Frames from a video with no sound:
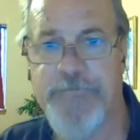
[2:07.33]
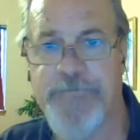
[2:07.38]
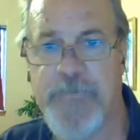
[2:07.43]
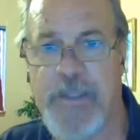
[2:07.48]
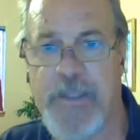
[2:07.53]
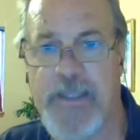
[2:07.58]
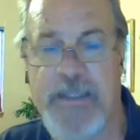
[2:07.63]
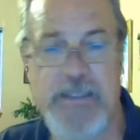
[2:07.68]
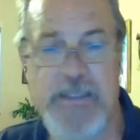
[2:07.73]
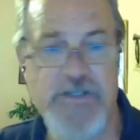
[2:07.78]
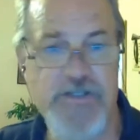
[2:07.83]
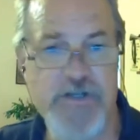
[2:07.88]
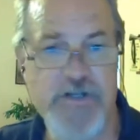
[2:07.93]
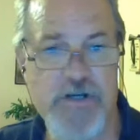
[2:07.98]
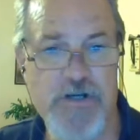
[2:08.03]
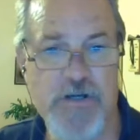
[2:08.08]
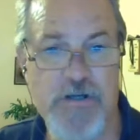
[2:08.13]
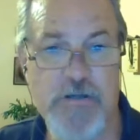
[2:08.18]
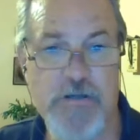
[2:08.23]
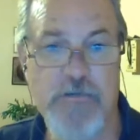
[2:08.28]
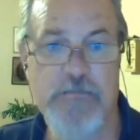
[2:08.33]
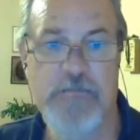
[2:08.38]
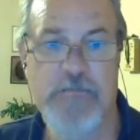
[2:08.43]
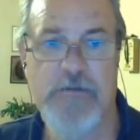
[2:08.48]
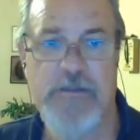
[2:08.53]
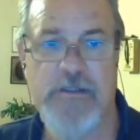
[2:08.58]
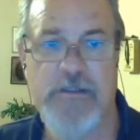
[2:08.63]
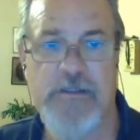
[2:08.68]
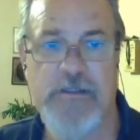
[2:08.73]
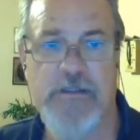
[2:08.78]
Easter,
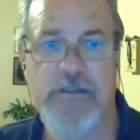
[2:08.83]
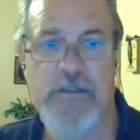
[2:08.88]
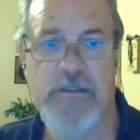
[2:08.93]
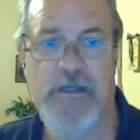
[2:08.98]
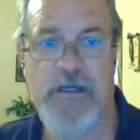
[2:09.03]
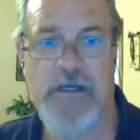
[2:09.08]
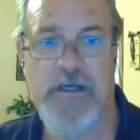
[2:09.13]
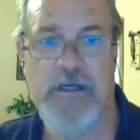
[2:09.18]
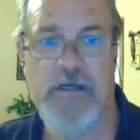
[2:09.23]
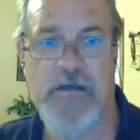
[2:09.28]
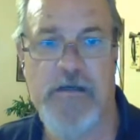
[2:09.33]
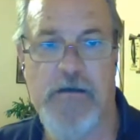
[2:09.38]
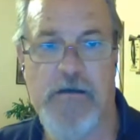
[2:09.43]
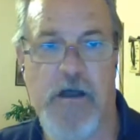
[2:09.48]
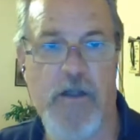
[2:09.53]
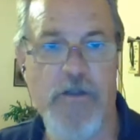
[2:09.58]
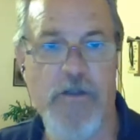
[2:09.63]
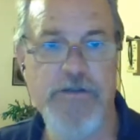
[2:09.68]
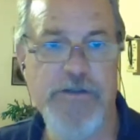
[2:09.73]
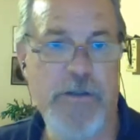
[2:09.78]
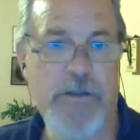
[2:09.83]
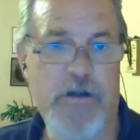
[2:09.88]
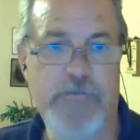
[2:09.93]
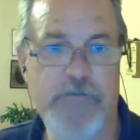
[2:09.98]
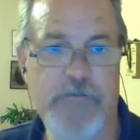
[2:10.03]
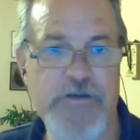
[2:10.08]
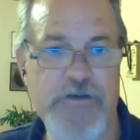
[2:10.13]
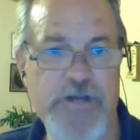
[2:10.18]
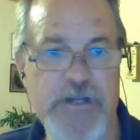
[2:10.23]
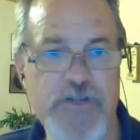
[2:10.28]
all those, if
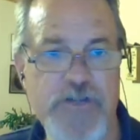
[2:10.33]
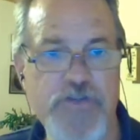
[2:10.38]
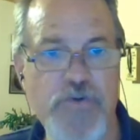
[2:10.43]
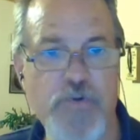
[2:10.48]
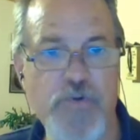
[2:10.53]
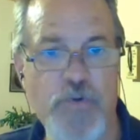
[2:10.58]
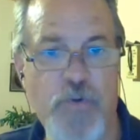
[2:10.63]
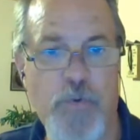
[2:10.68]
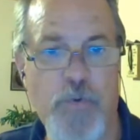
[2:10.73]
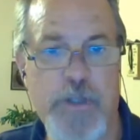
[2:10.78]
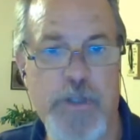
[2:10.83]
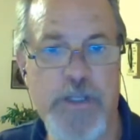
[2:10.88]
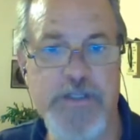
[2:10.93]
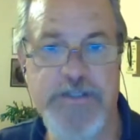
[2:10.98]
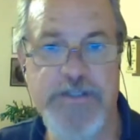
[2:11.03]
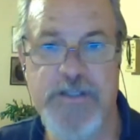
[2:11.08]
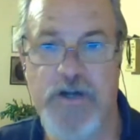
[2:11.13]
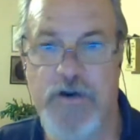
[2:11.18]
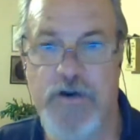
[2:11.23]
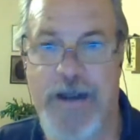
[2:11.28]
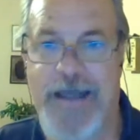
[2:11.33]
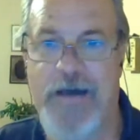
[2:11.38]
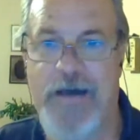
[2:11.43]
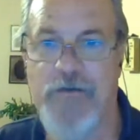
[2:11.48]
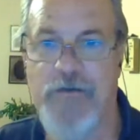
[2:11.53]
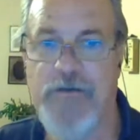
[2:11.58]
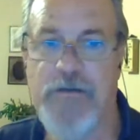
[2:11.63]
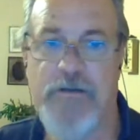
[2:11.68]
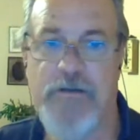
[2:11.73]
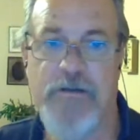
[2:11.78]
there's any school weeks that are out,
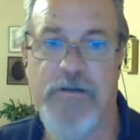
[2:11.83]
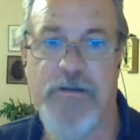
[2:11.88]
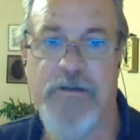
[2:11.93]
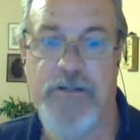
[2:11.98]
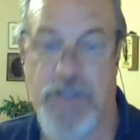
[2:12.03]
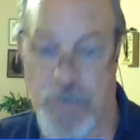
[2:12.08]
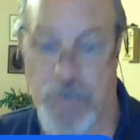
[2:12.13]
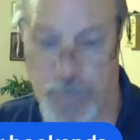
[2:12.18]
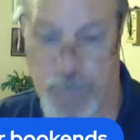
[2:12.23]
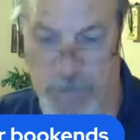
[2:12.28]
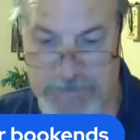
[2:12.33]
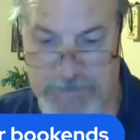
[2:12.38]
you want to